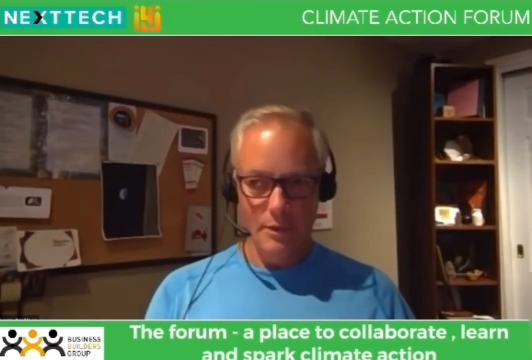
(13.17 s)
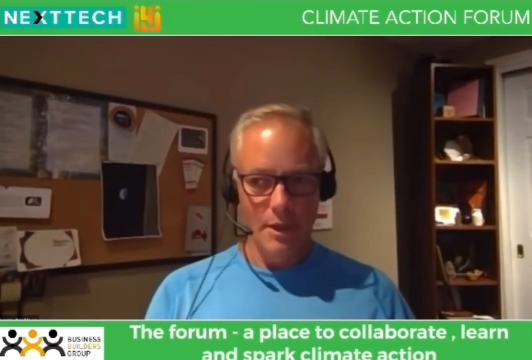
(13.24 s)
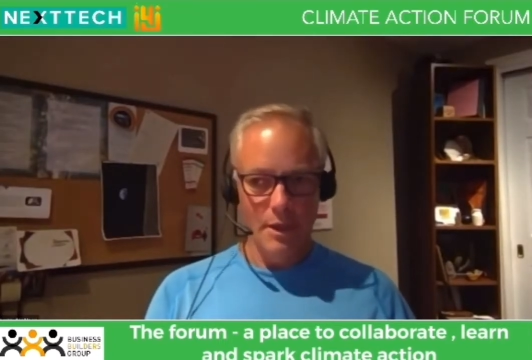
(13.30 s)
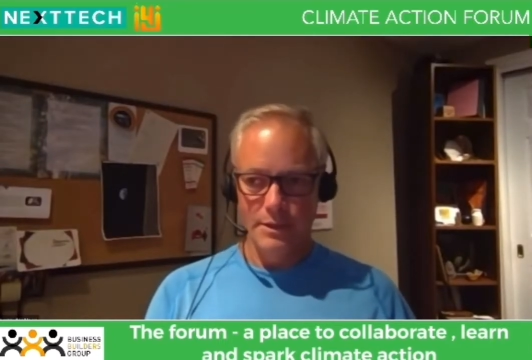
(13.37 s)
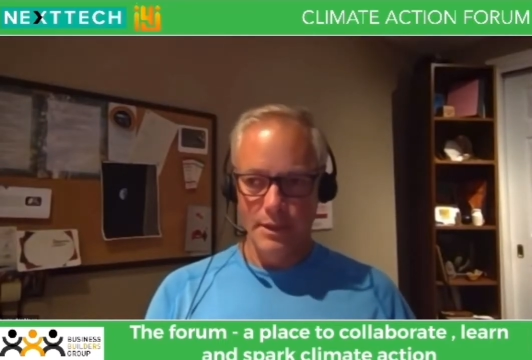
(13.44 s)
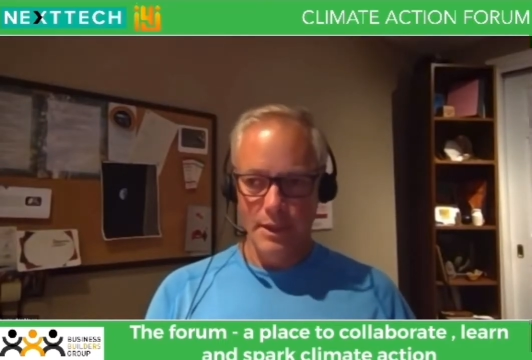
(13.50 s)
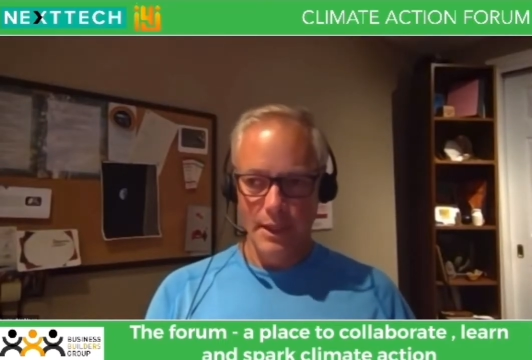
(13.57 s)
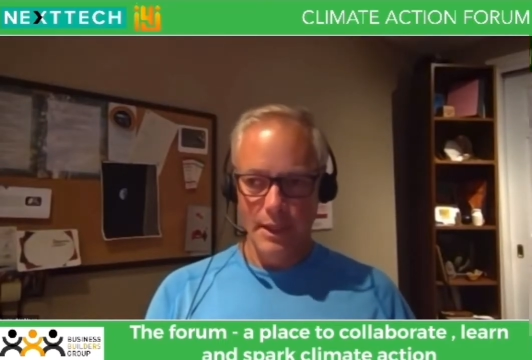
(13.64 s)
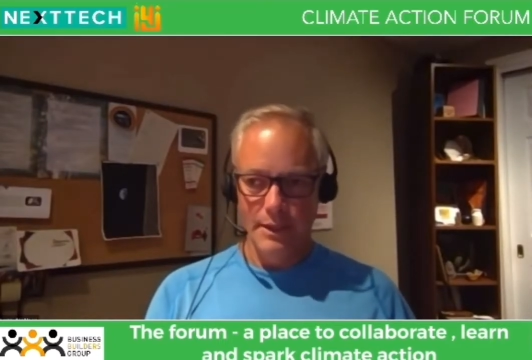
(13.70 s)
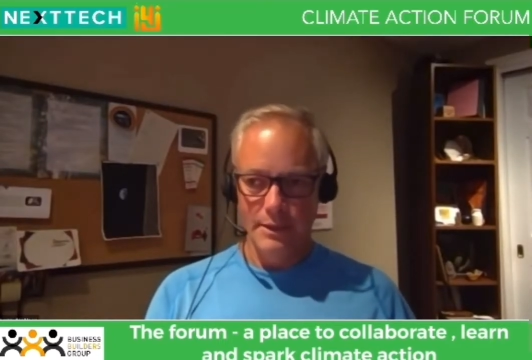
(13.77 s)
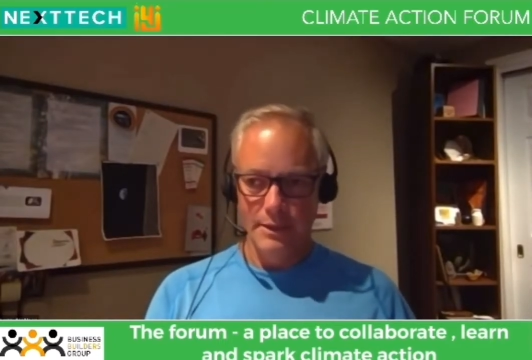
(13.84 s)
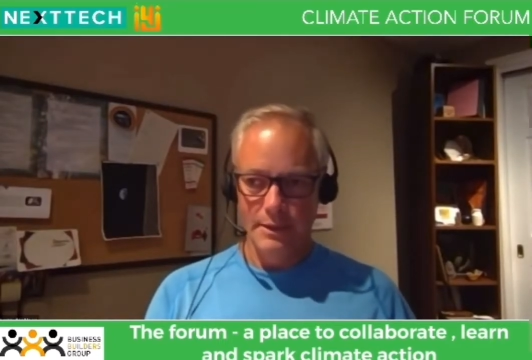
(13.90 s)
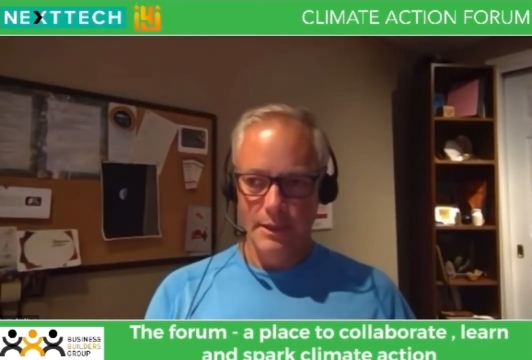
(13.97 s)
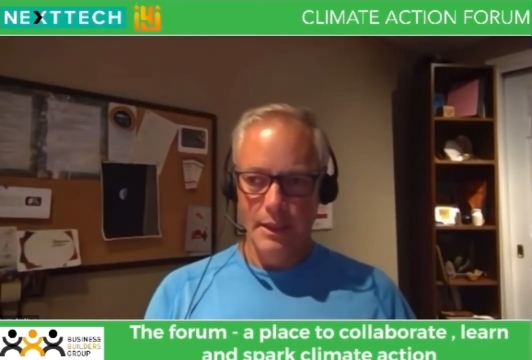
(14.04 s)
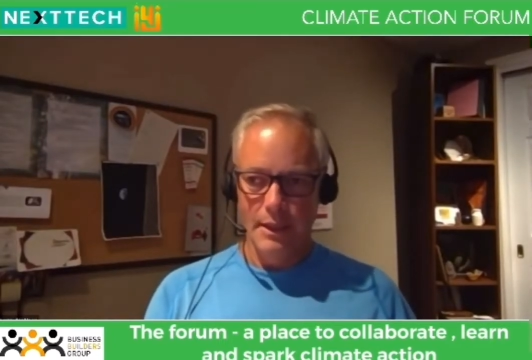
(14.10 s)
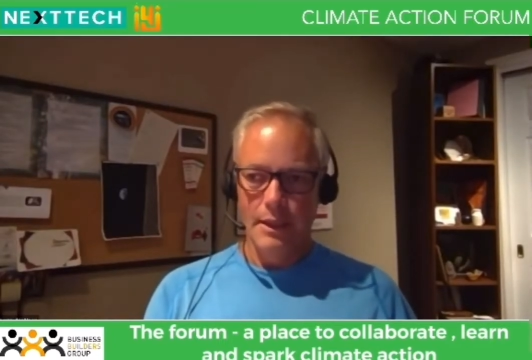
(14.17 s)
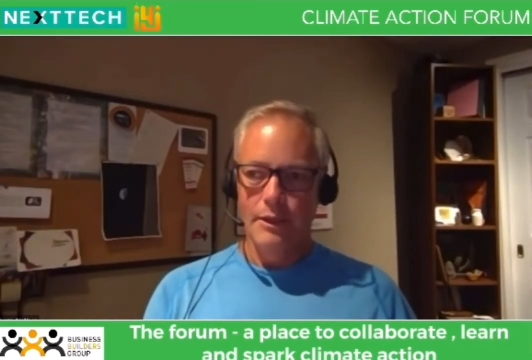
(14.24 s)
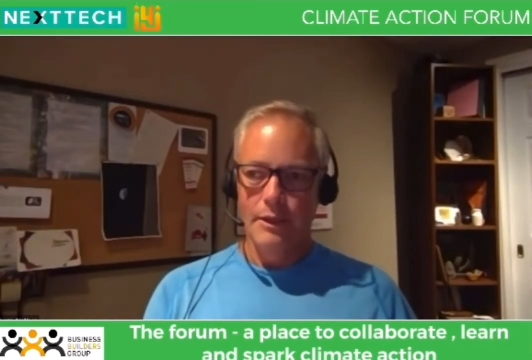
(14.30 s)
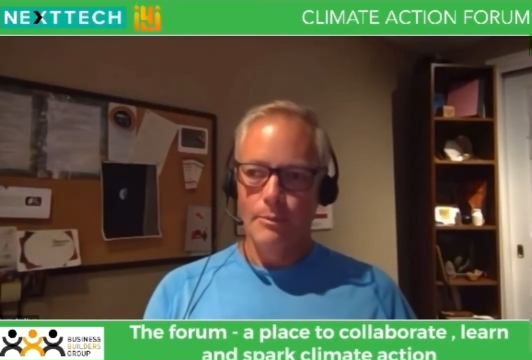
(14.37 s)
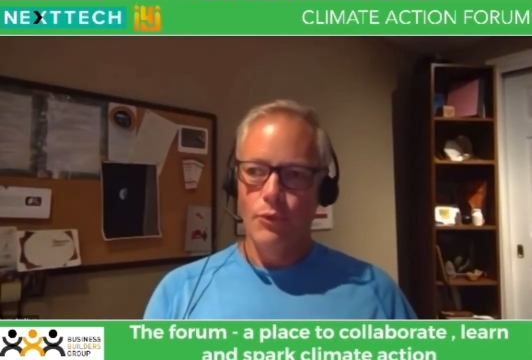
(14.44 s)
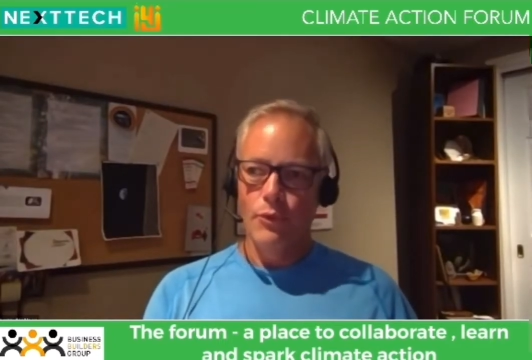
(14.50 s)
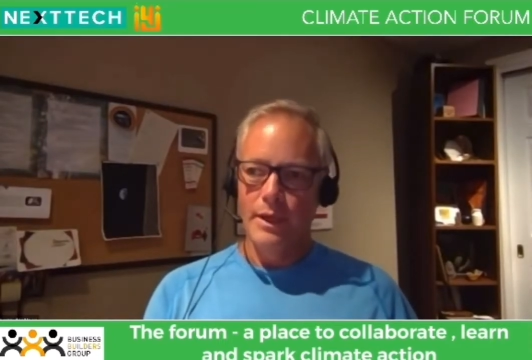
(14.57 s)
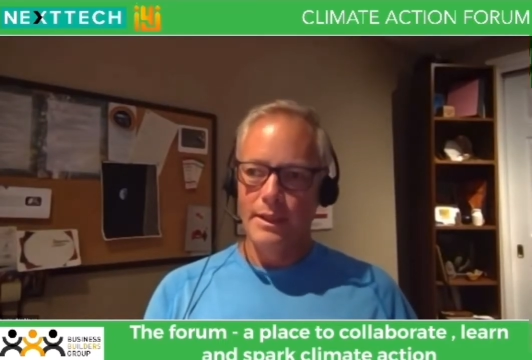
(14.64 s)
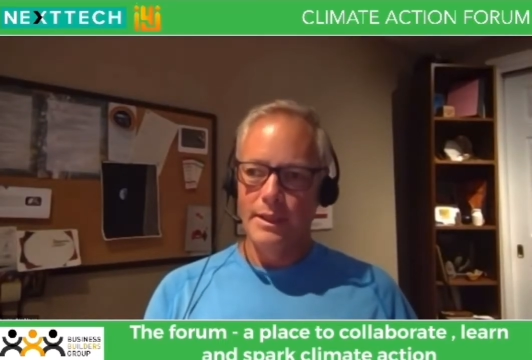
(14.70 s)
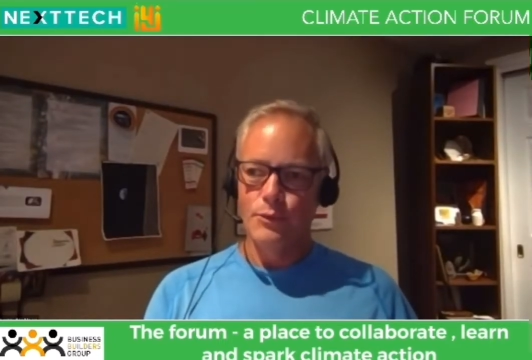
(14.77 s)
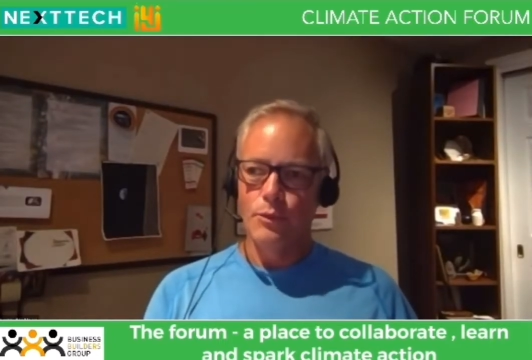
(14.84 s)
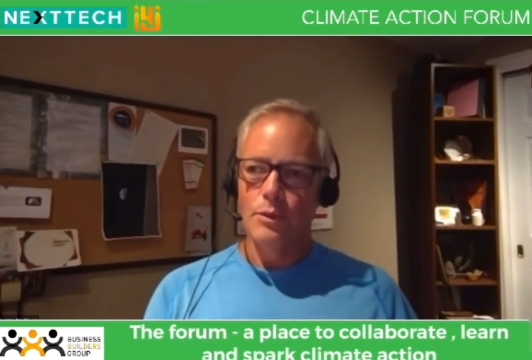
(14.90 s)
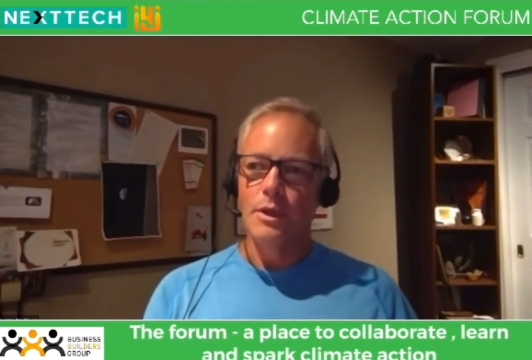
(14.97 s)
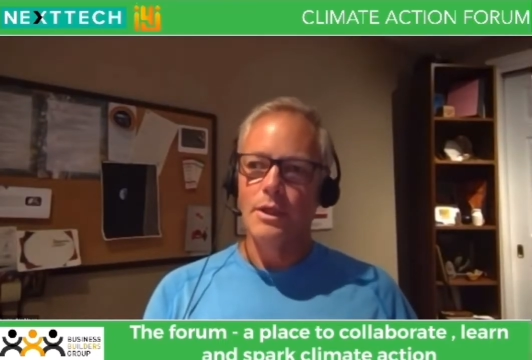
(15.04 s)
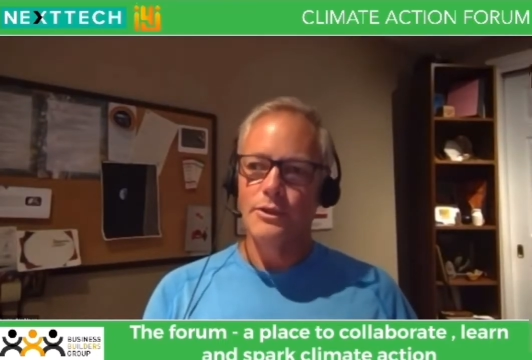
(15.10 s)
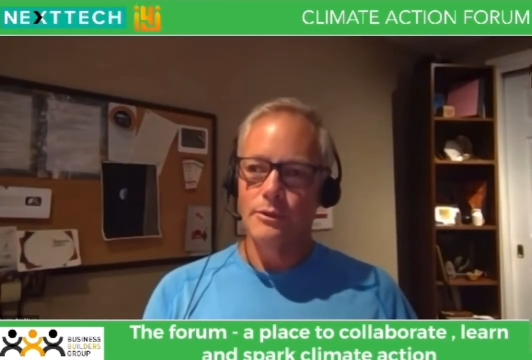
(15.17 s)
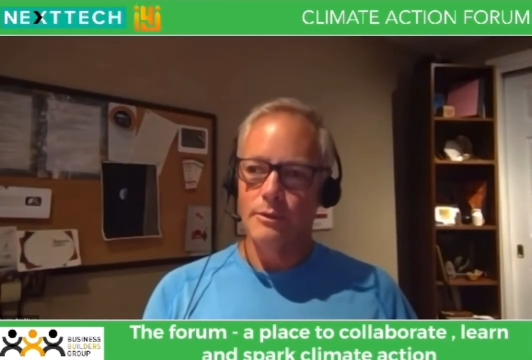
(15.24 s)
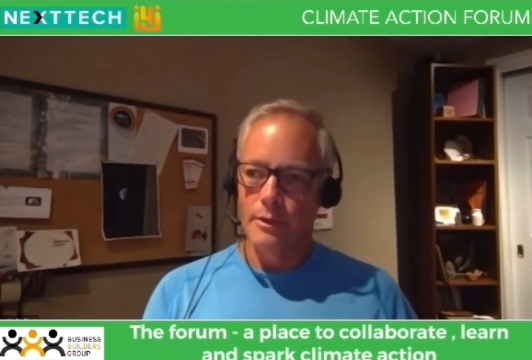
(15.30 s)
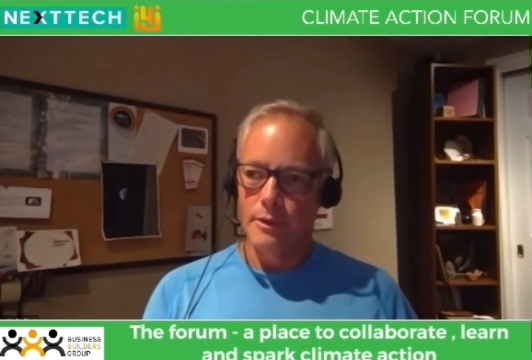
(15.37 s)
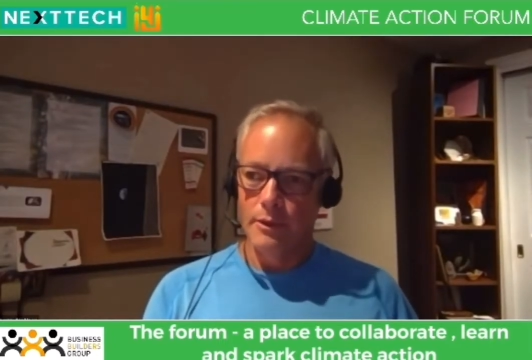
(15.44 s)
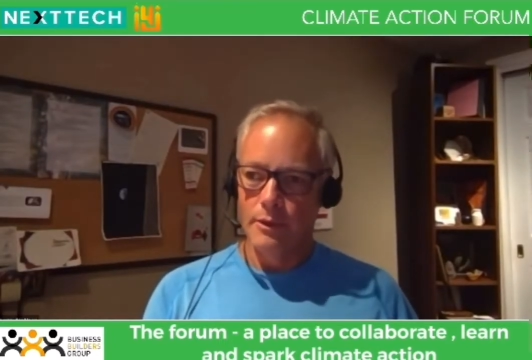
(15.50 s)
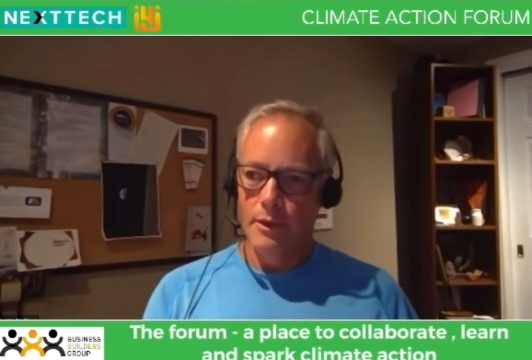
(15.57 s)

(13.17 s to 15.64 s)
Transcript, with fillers: our science. The point is, we're all screwed.